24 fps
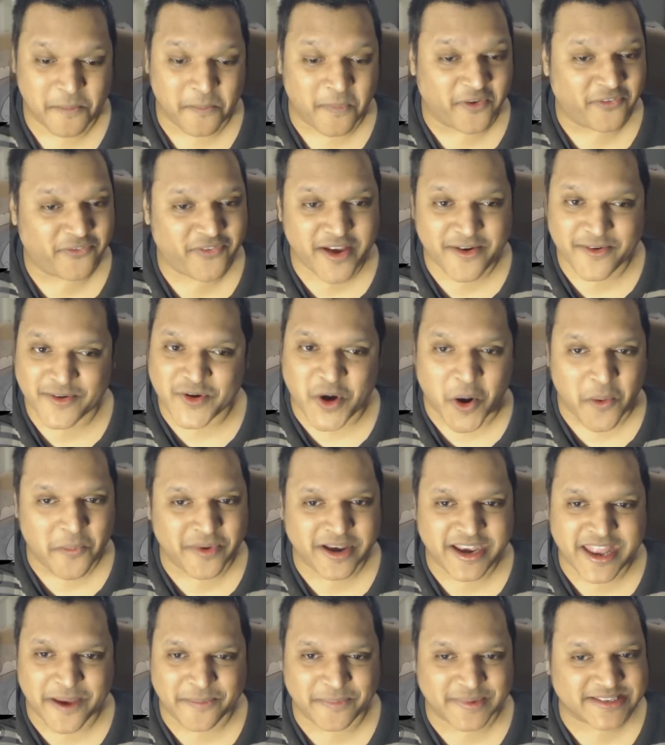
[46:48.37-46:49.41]
My favorite
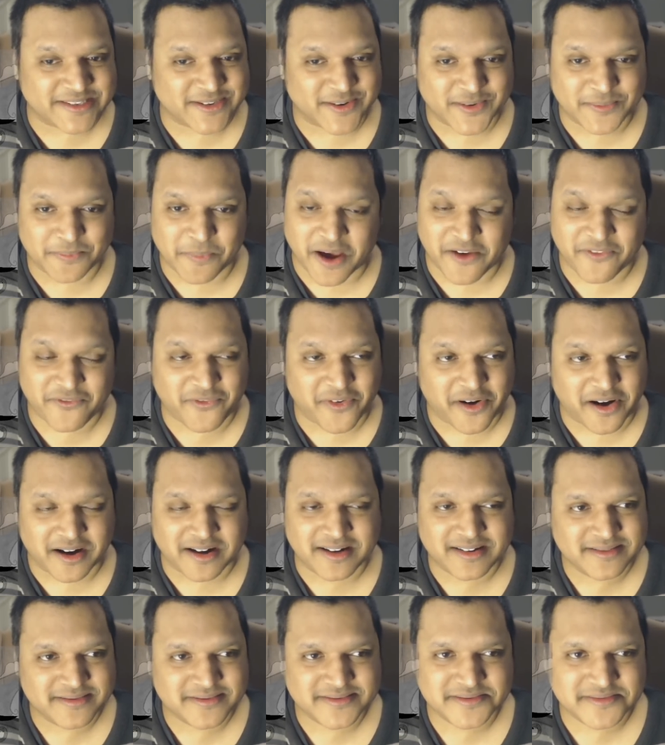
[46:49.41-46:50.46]
comedy episode by
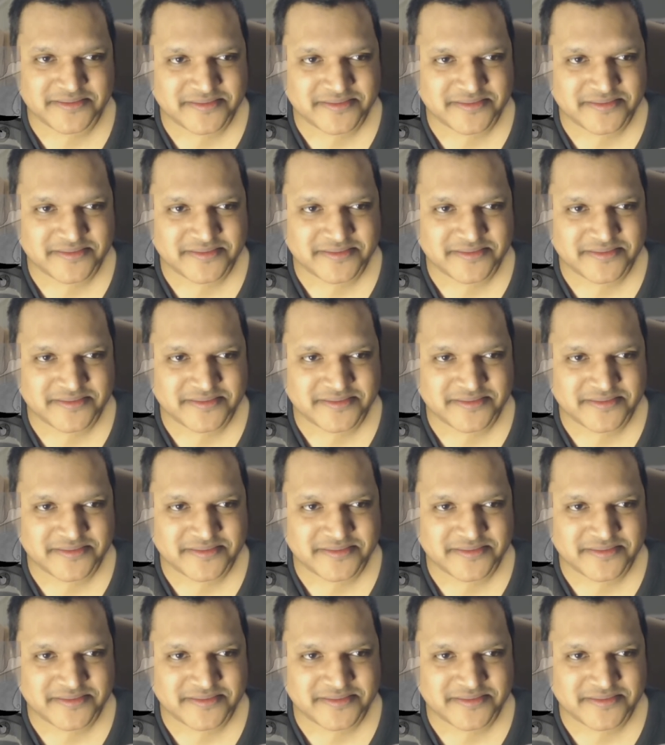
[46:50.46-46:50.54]
far.